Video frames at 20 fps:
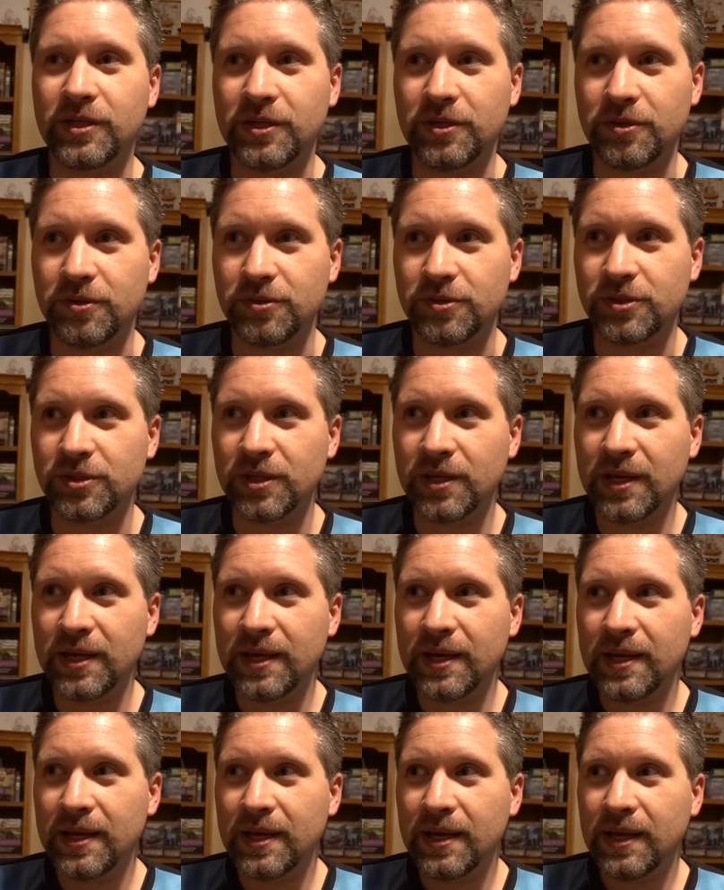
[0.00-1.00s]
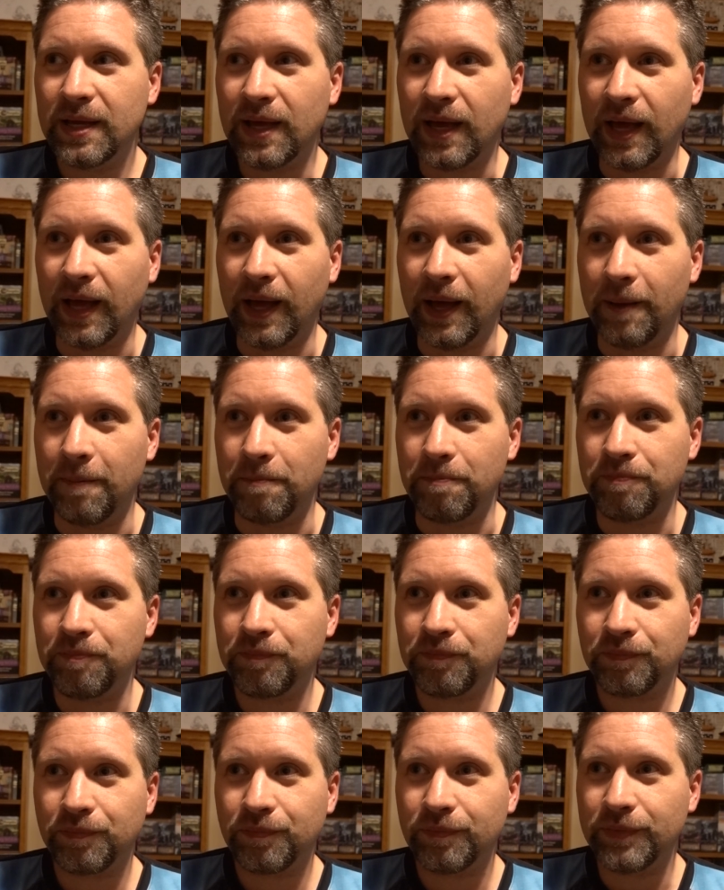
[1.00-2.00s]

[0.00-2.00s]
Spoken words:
to use, the